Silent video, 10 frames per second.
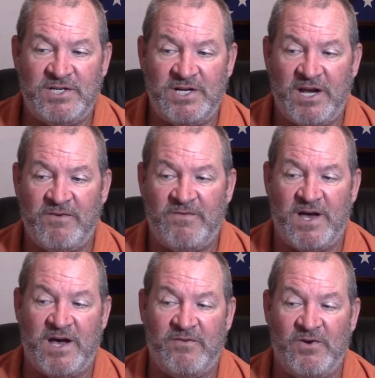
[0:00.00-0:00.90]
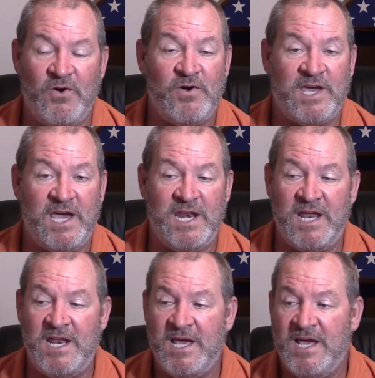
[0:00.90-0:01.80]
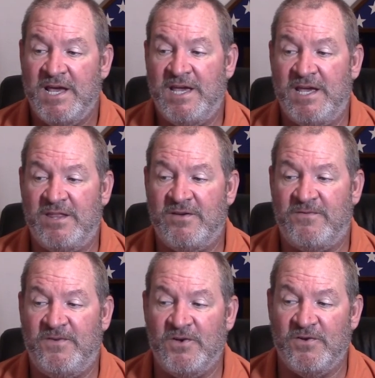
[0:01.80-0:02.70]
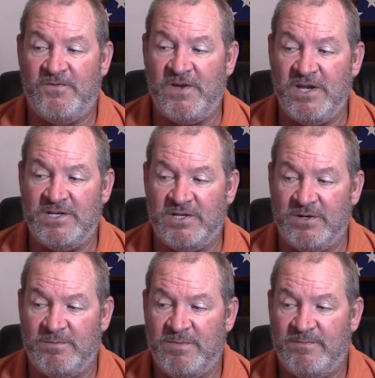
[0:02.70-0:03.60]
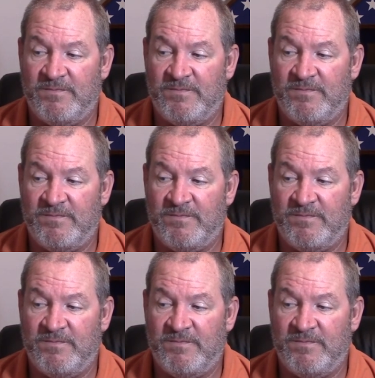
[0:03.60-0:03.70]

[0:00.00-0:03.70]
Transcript: check valve located in the fuel feed tube.